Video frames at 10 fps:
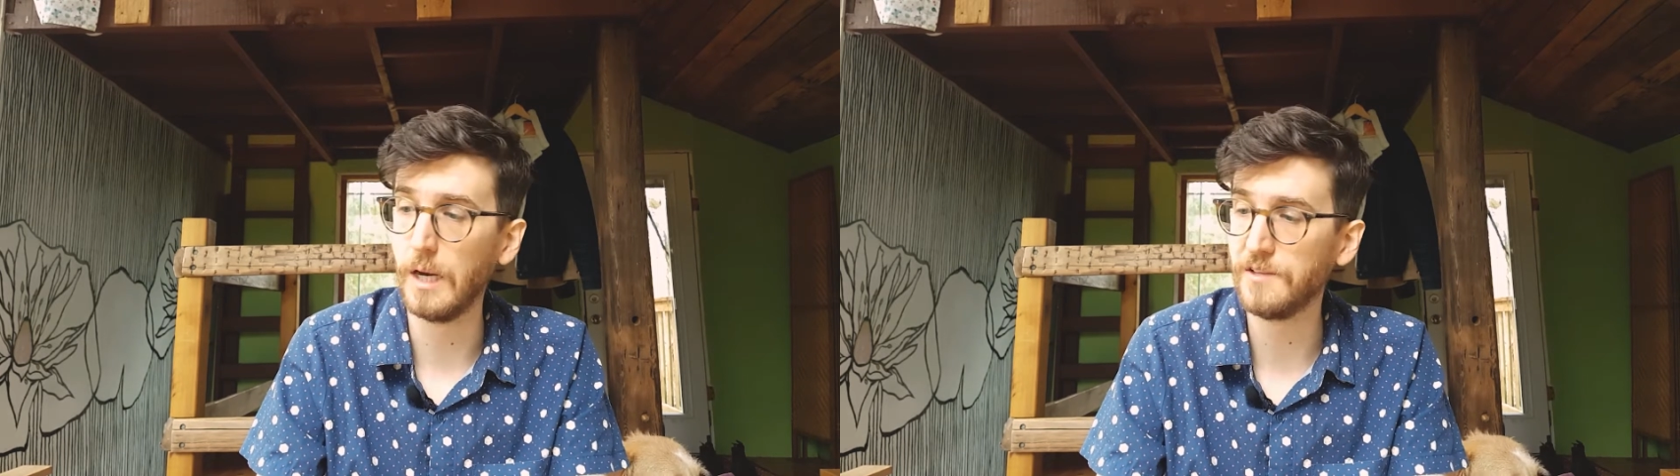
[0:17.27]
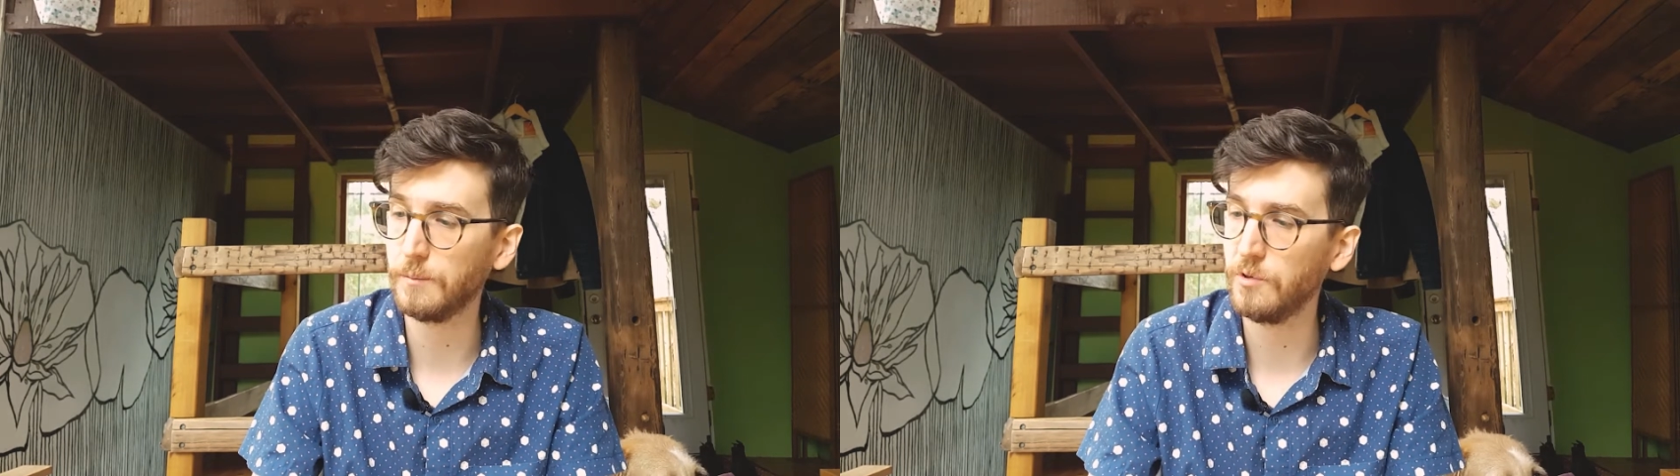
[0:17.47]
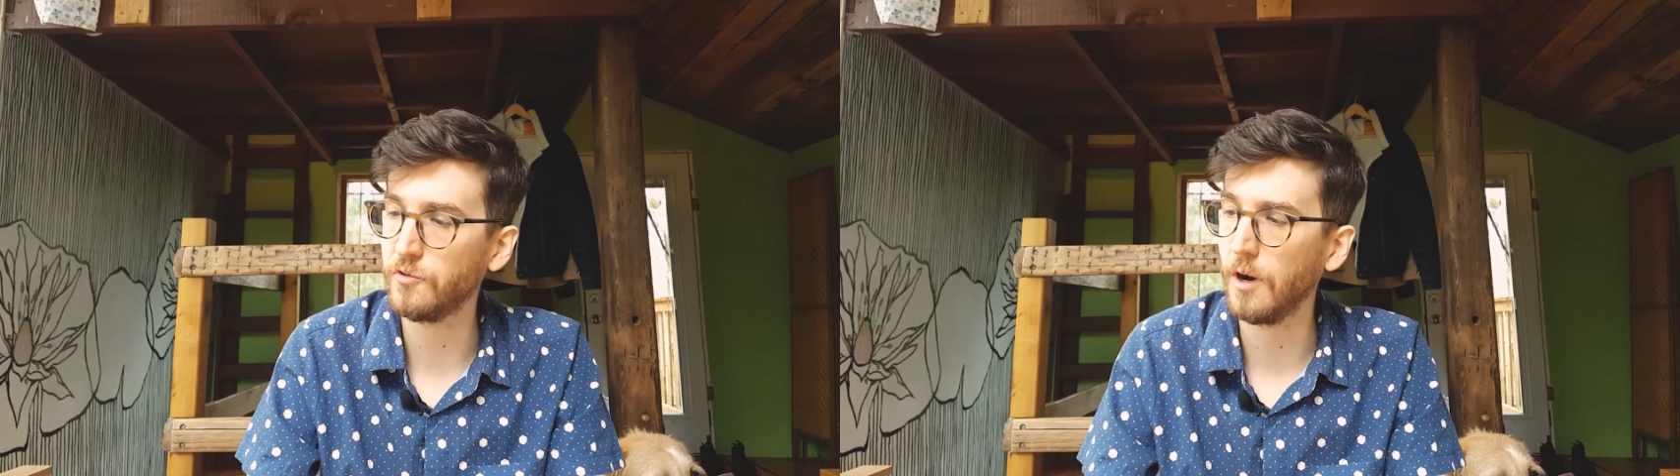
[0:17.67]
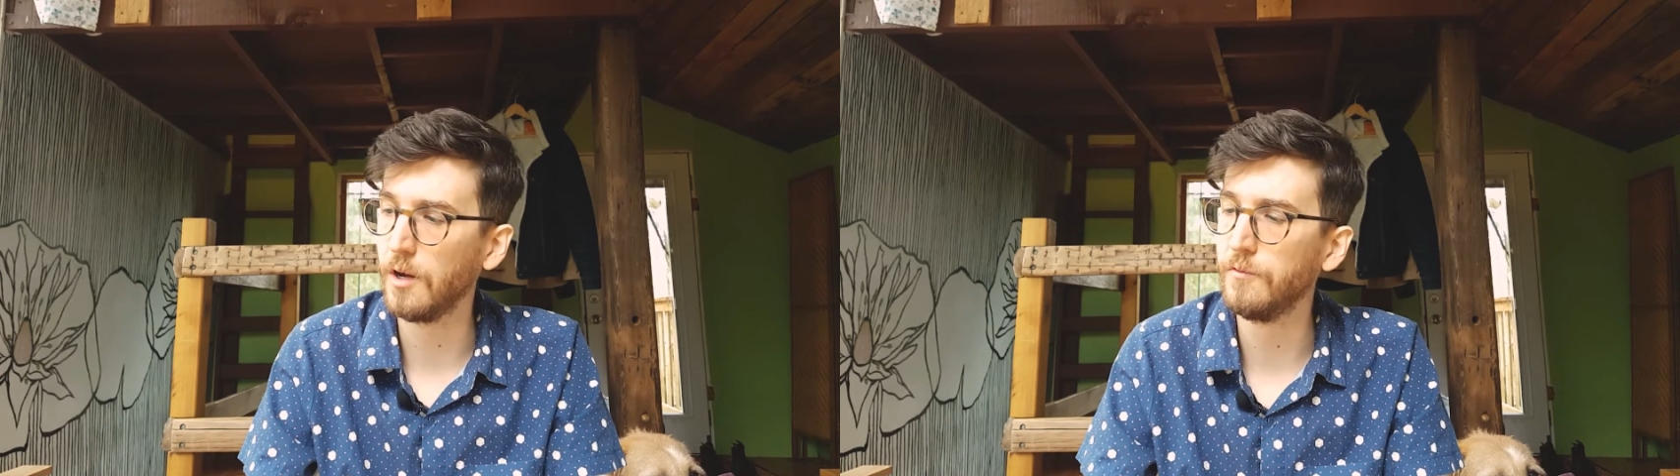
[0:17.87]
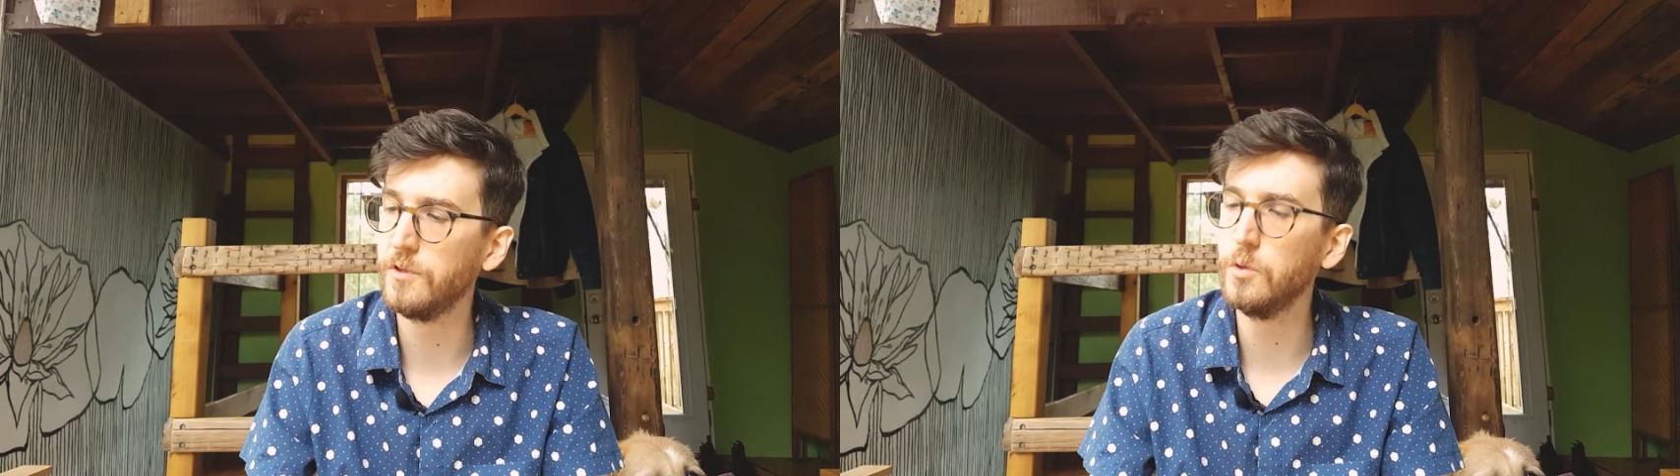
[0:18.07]
except we draw
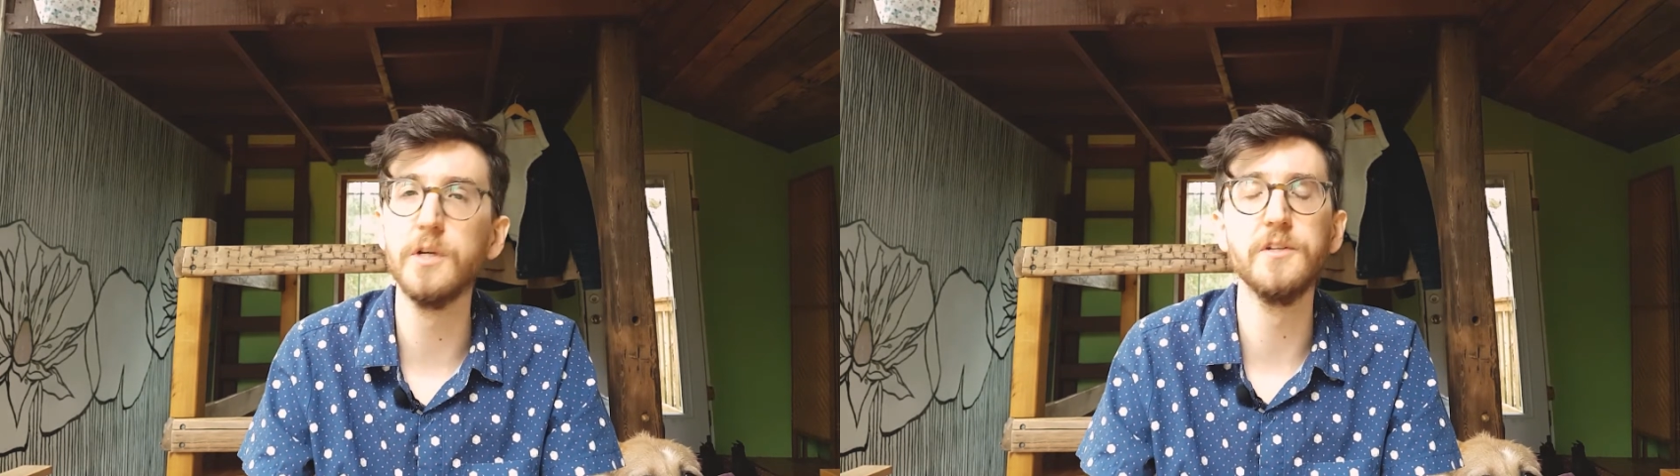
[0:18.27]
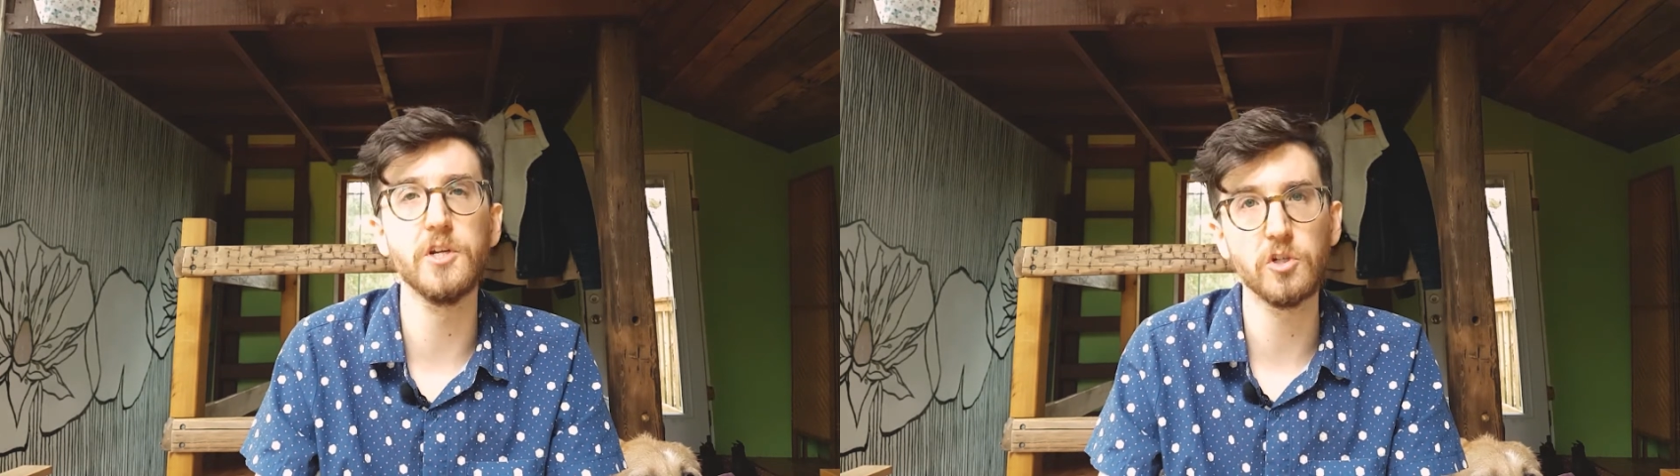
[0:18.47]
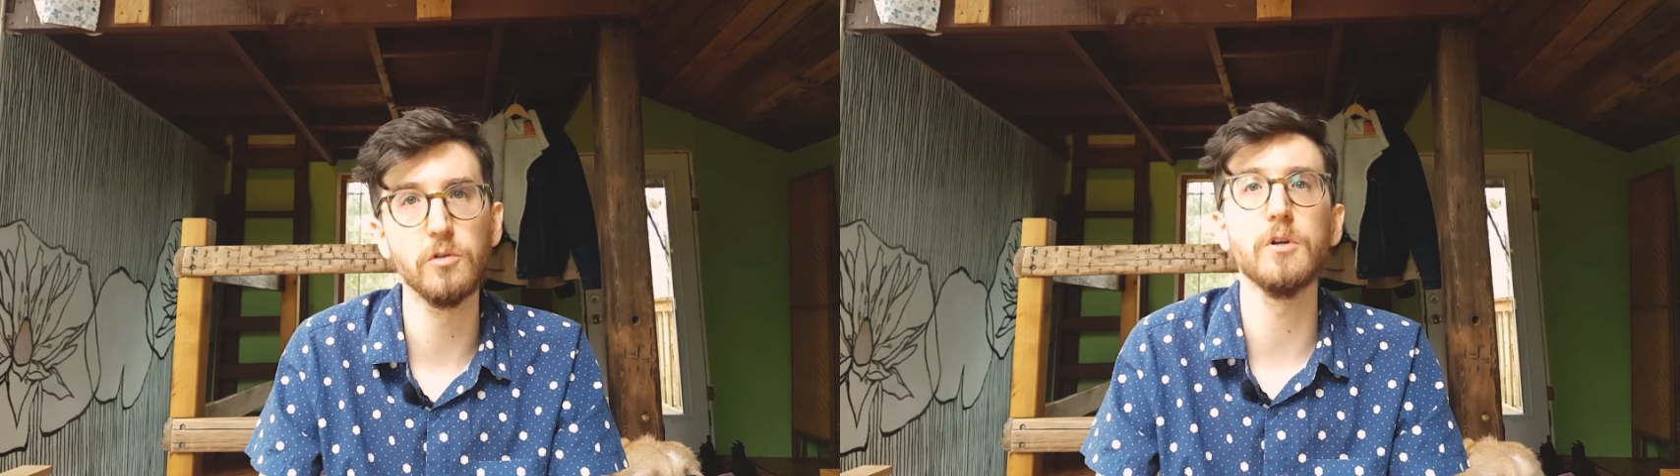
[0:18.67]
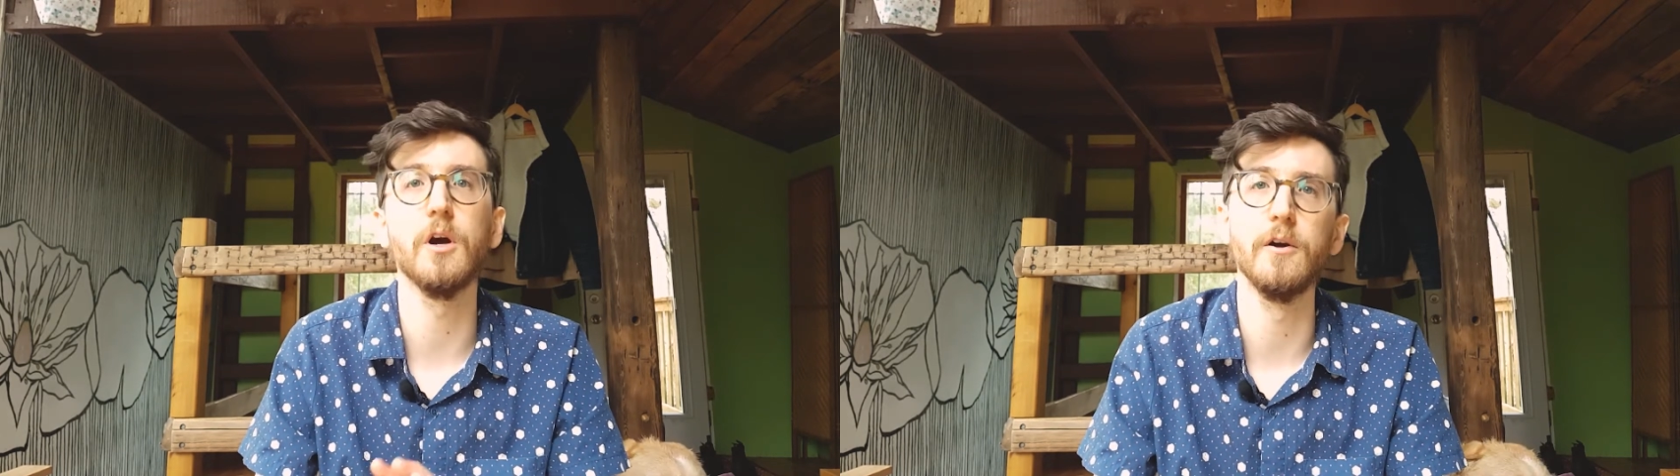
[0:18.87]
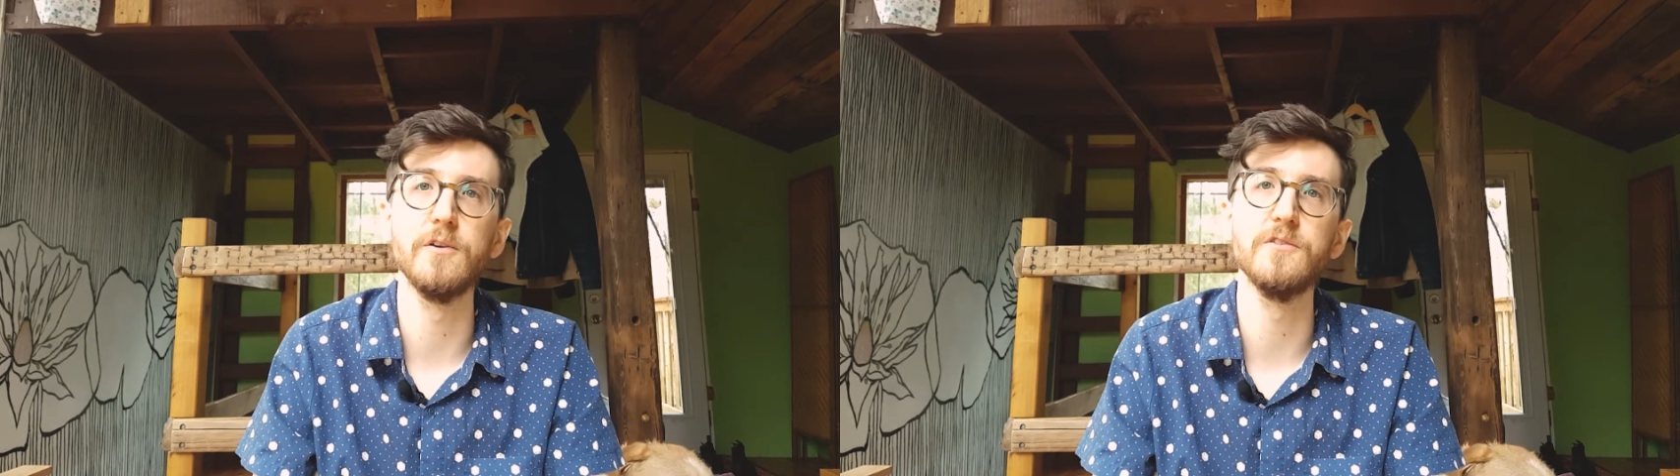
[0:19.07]
a few additional
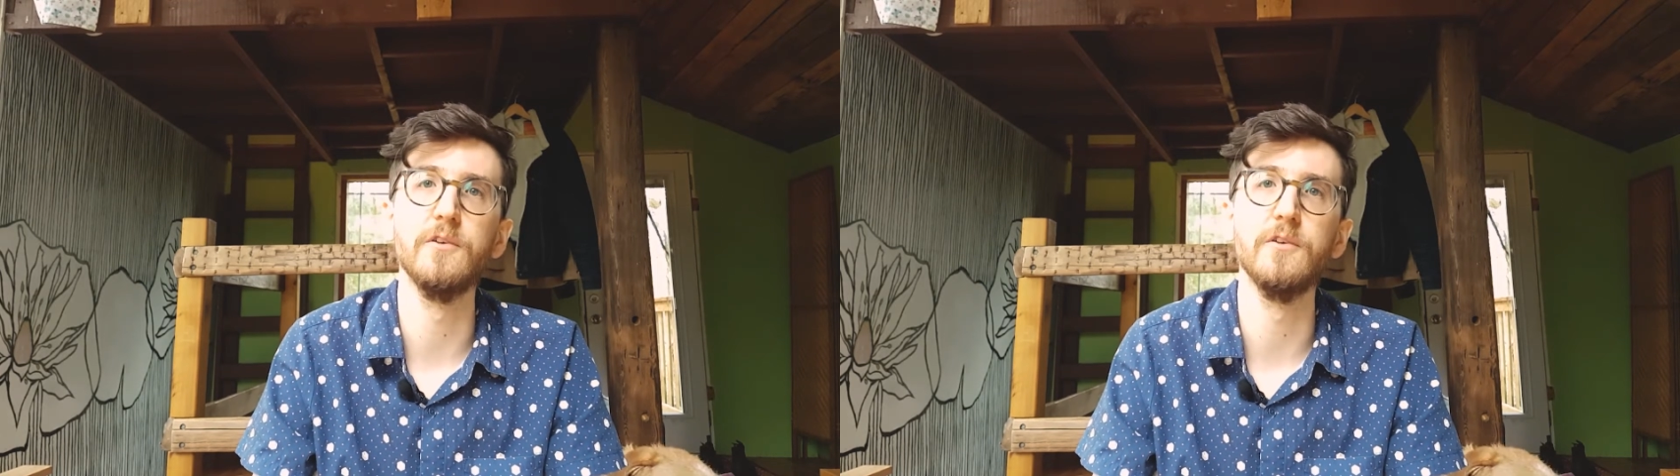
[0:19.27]
cards,